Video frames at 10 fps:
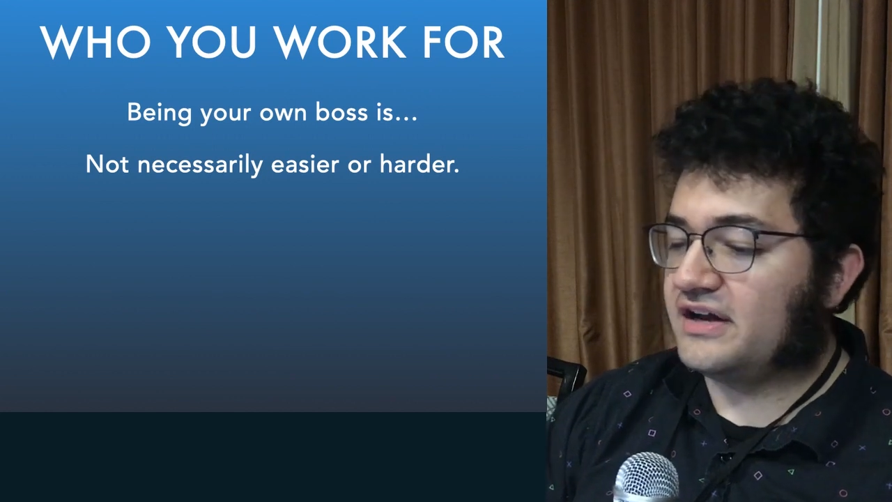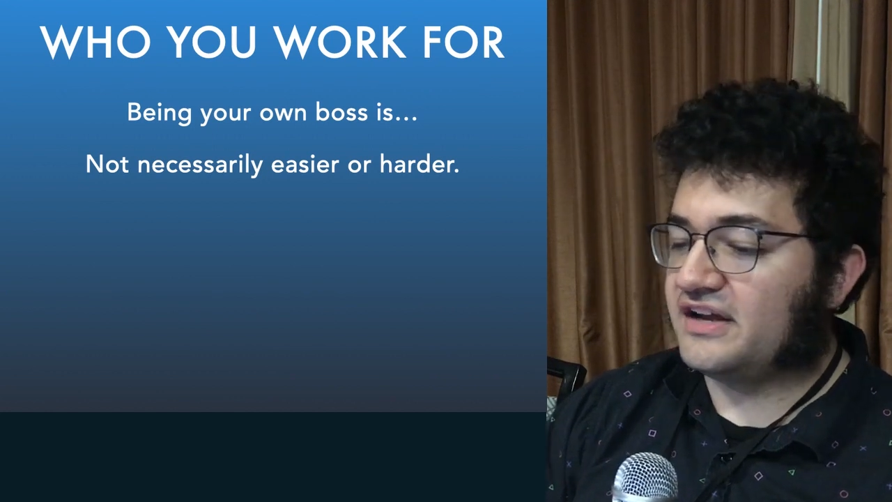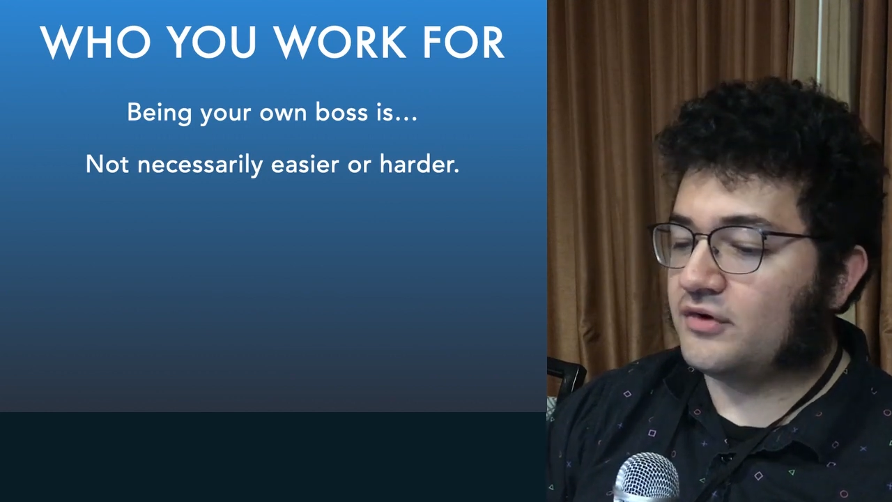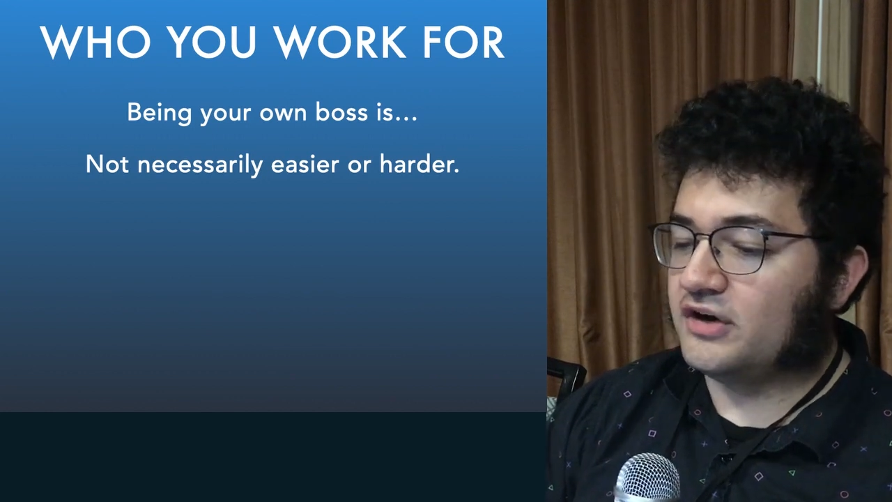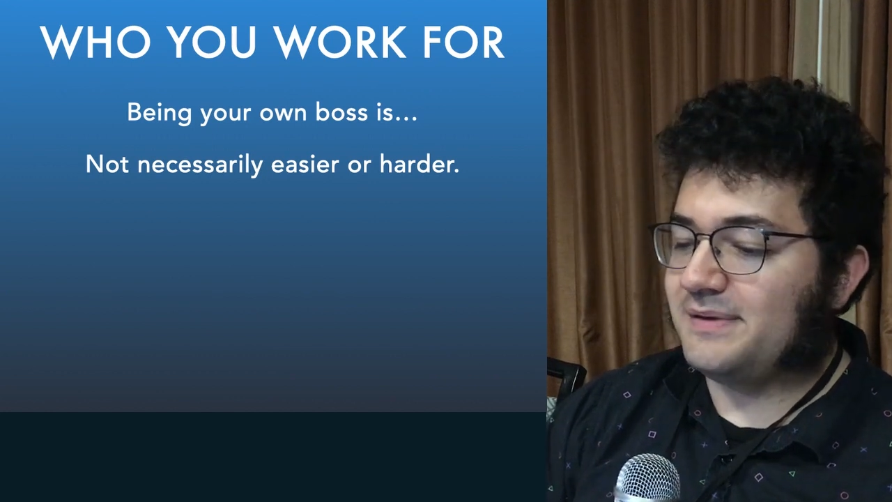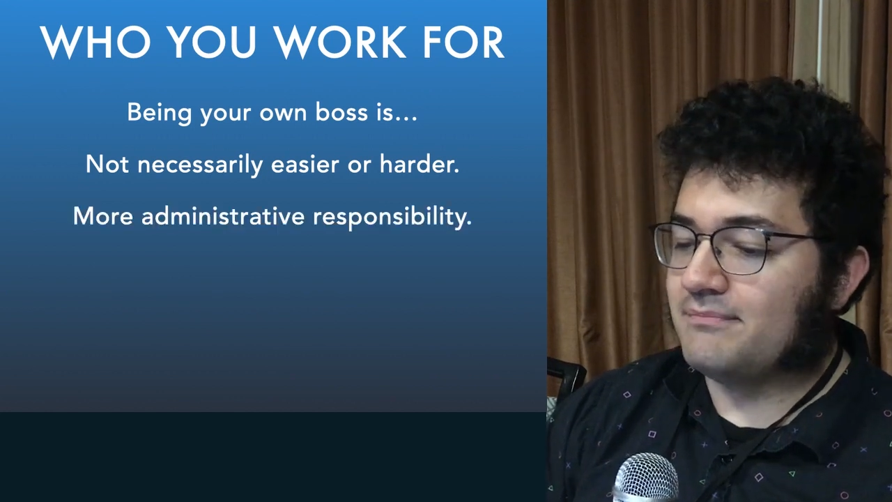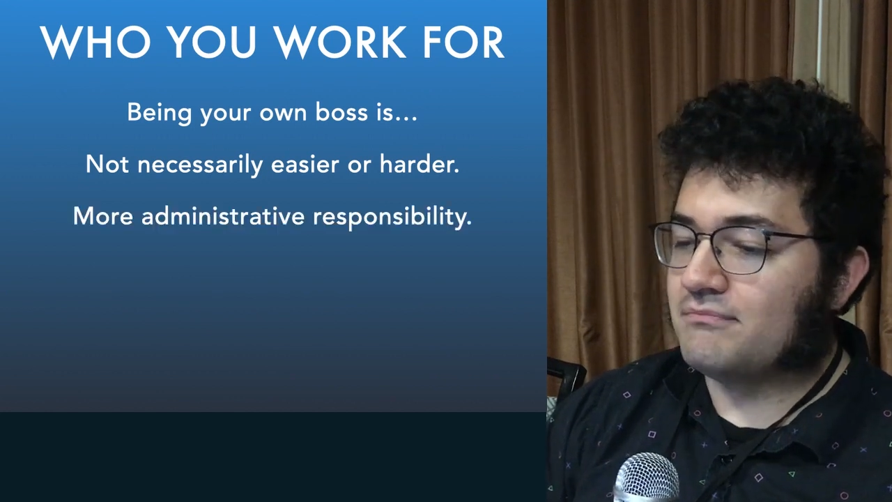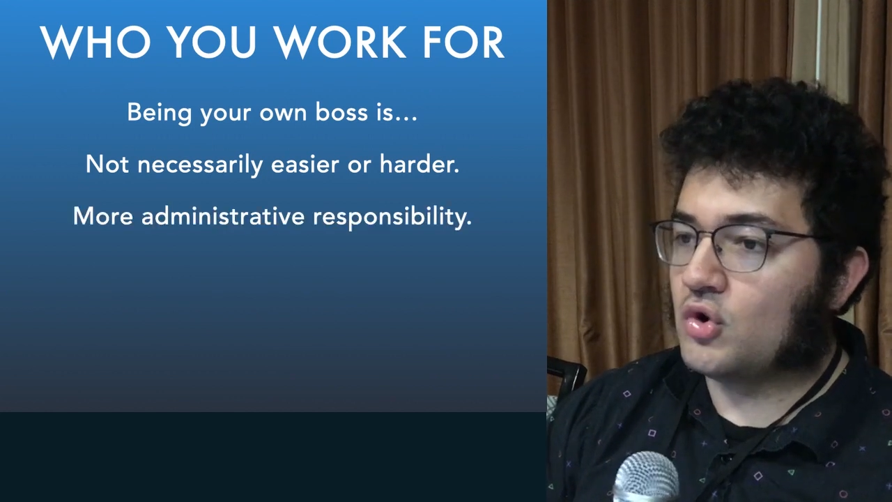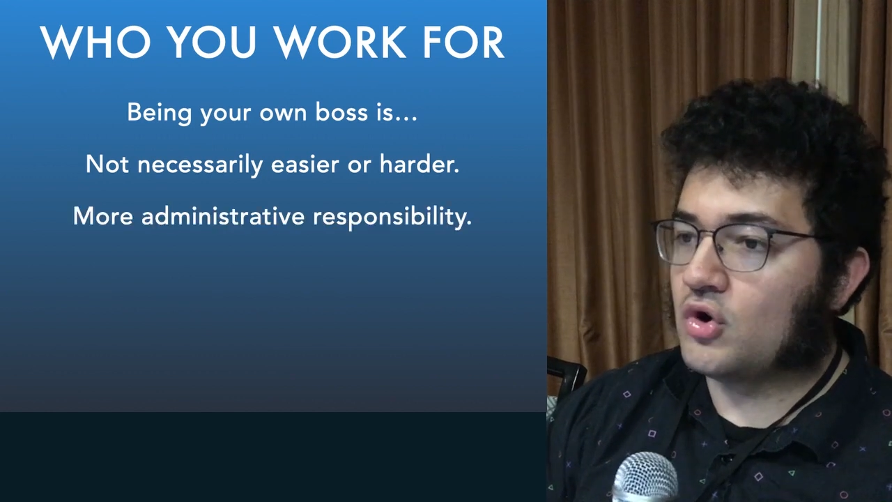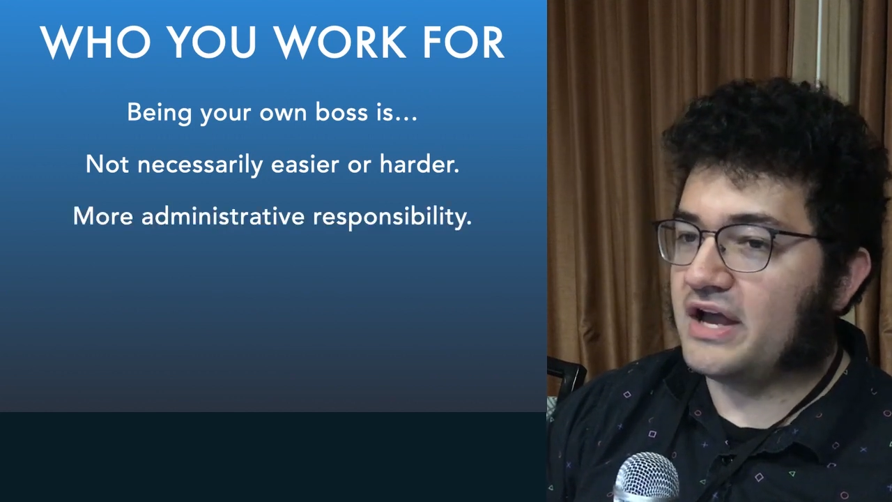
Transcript: it's going to be more